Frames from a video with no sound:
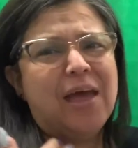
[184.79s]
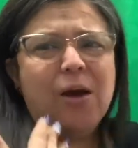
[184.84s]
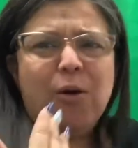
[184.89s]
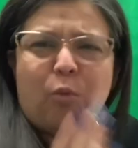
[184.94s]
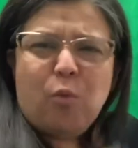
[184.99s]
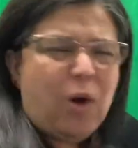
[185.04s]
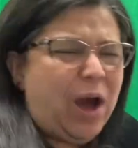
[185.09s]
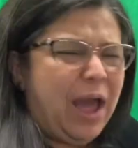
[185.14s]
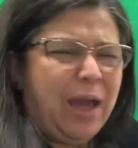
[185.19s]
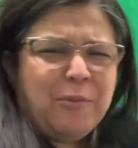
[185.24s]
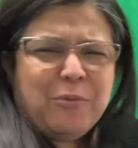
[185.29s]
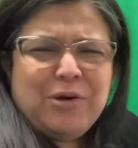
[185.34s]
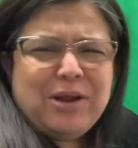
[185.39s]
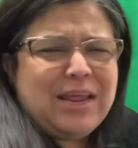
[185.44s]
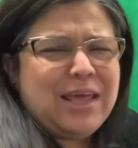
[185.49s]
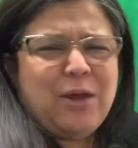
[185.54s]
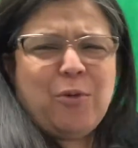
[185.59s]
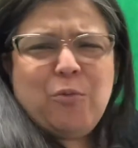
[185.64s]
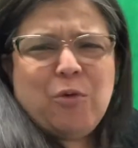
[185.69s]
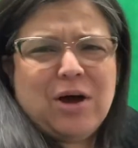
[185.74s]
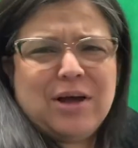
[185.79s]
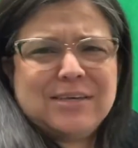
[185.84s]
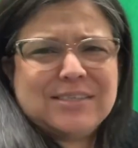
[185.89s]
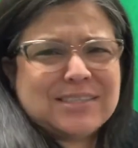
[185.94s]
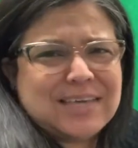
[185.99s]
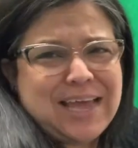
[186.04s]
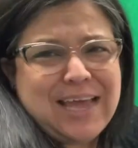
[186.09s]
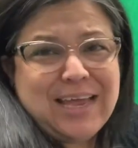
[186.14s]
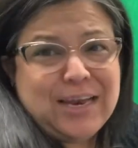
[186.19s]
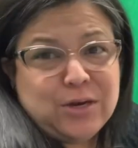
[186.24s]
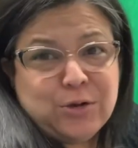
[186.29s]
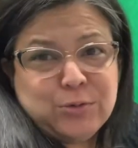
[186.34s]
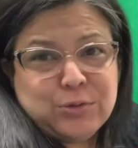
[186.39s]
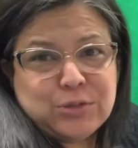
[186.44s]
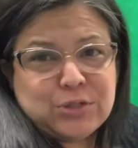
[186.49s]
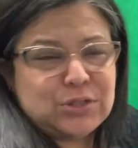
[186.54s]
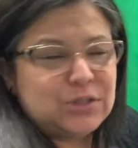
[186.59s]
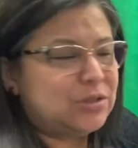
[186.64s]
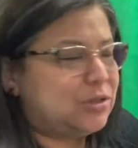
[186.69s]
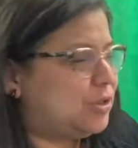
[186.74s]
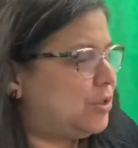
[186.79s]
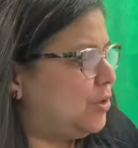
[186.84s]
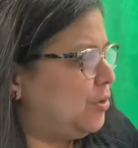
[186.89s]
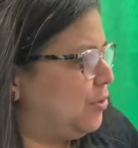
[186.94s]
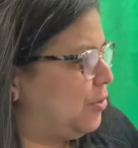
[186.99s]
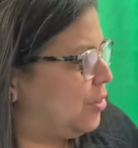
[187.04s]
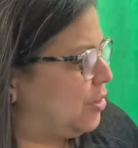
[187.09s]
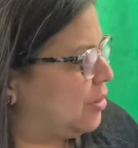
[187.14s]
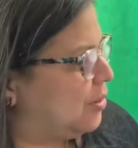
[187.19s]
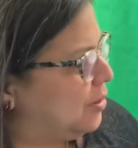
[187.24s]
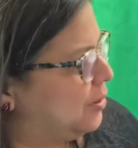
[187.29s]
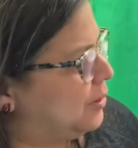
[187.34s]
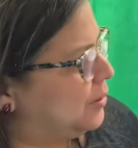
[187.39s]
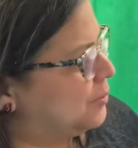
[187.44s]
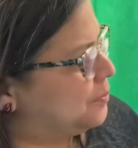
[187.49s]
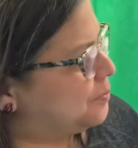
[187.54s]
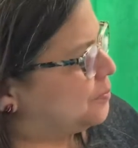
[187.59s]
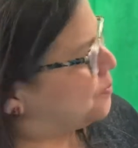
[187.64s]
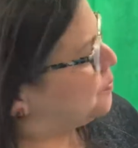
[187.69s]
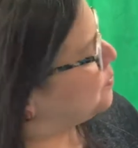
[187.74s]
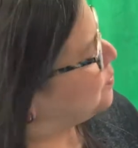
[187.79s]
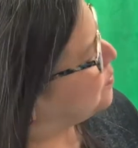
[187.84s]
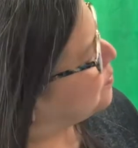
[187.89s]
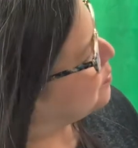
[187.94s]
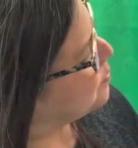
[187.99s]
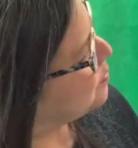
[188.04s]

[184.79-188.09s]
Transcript: Why would he want a loose tooth? Hmm.